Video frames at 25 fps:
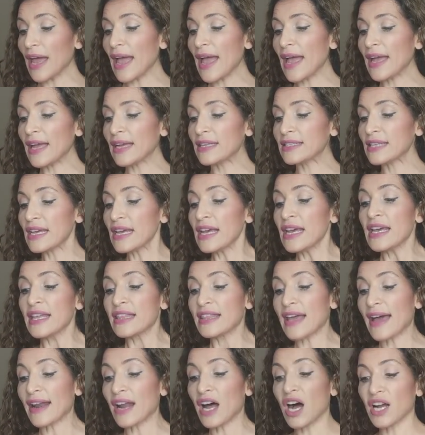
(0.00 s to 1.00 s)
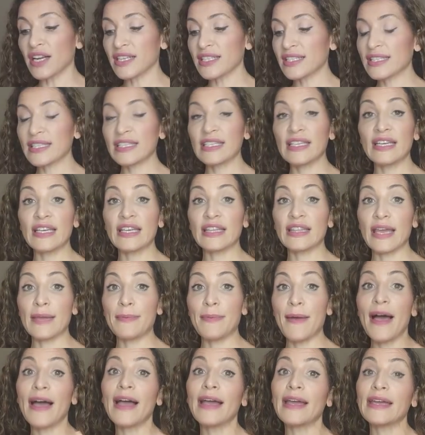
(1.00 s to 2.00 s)
And that honestly, they
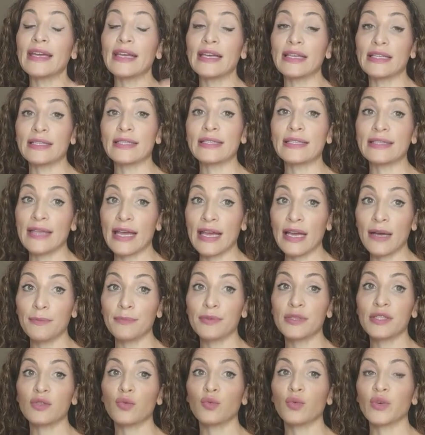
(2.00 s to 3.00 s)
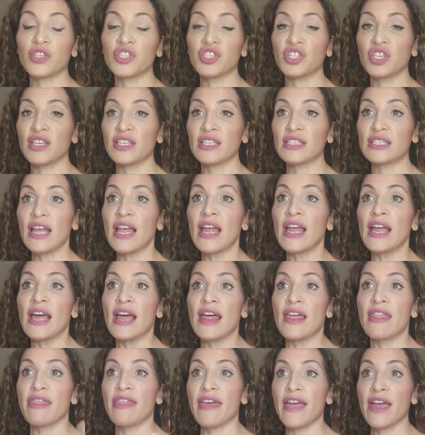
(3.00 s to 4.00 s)
pay in stamps, which is
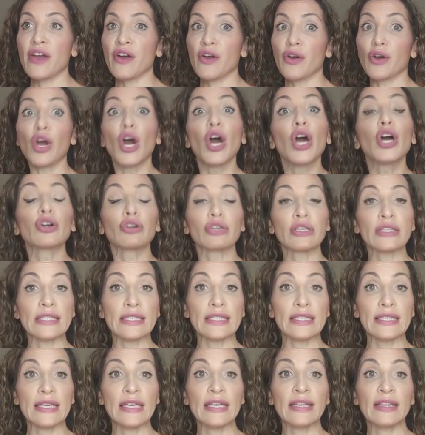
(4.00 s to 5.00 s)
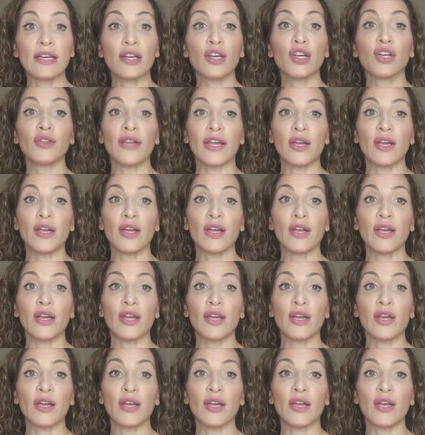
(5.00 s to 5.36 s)
their currency in there.